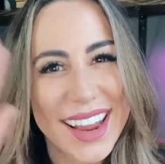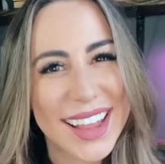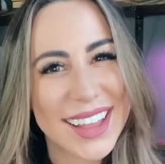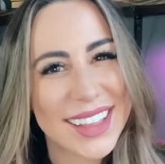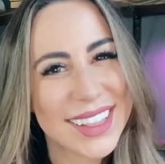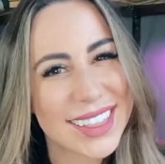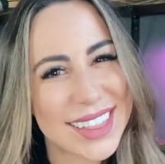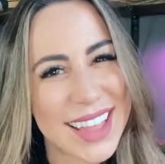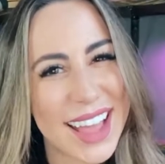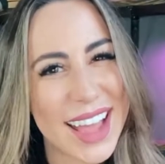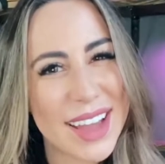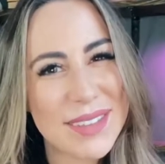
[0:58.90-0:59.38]

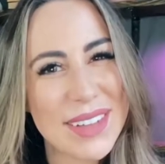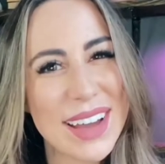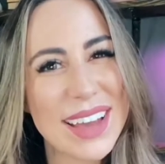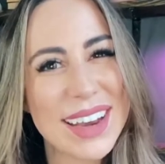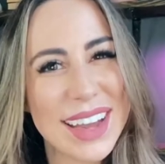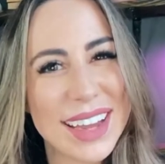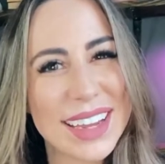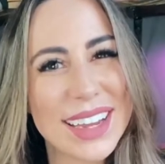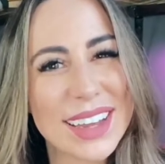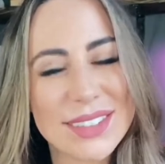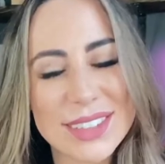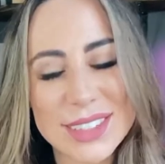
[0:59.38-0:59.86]
I might
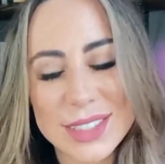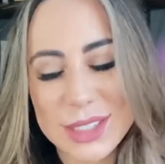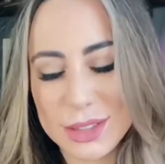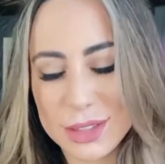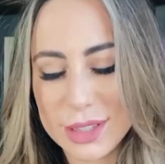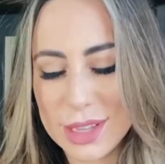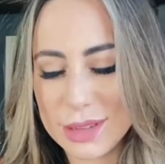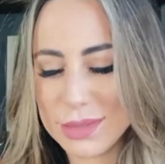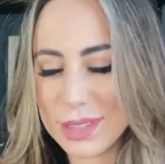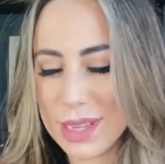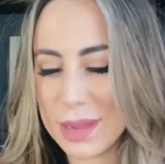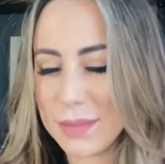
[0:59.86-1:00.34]
not give it two
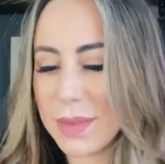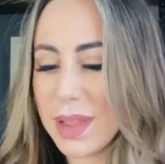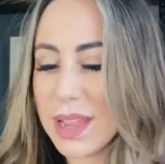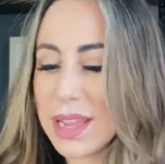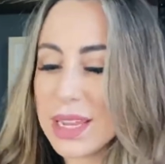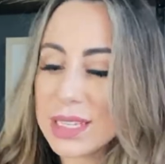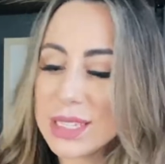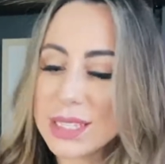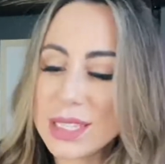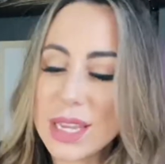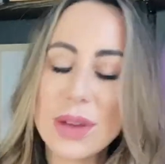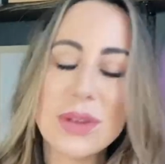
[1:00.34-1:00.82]
thumbs up.
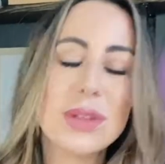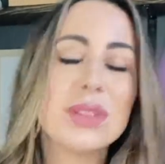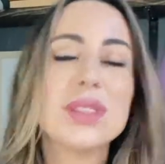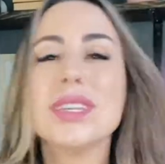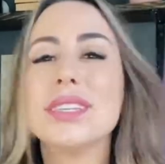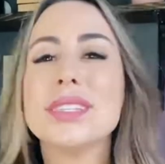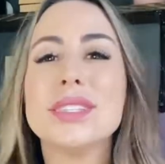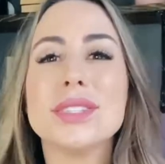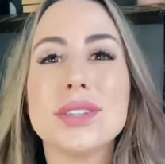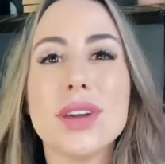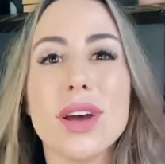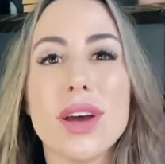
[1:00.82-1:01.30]
So
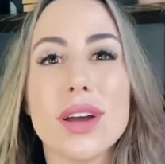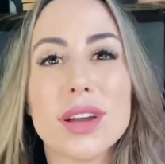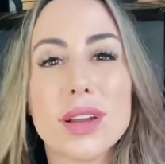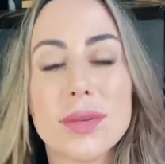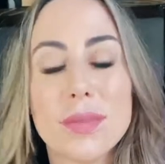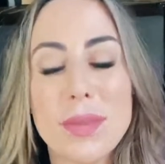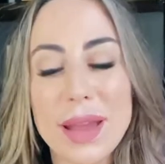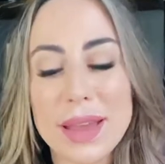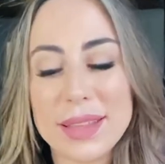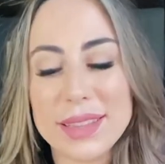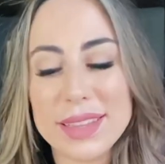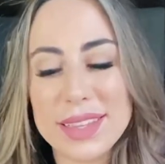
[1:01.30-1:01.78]
let's talk
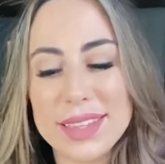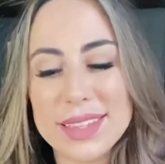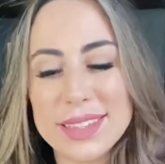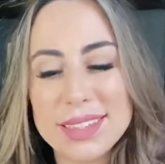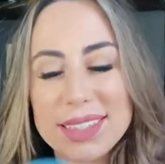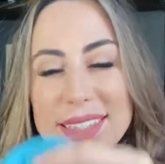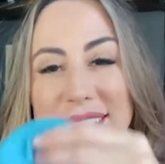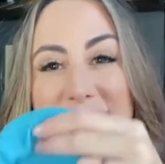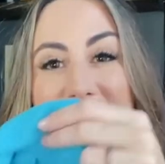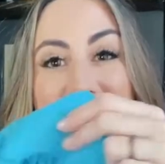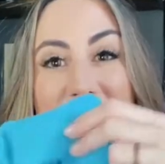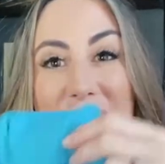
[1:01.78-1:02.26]
about these
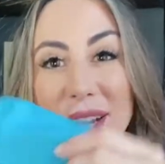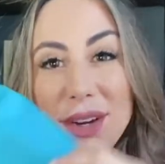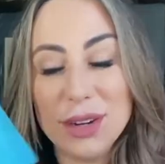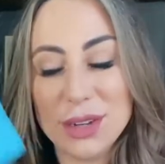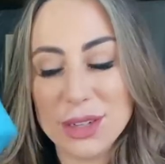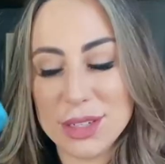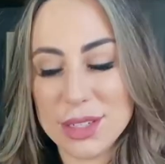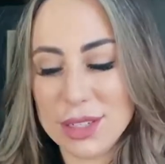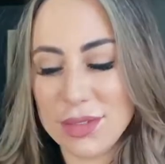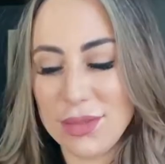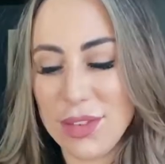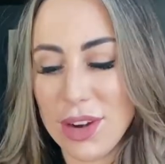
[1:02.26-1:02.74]

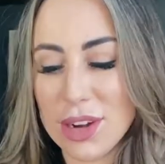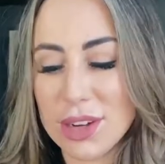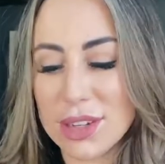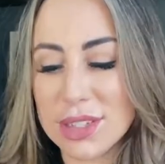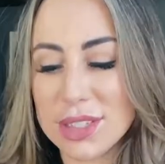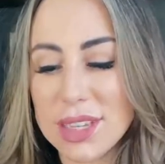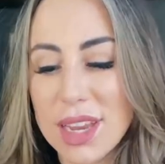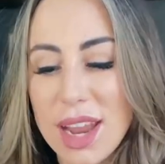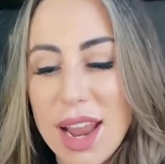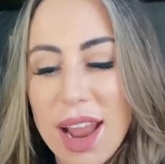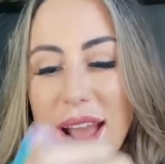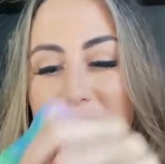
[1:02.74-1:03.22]
gaiters
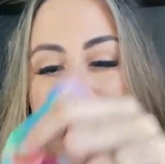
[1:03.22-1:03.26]
first.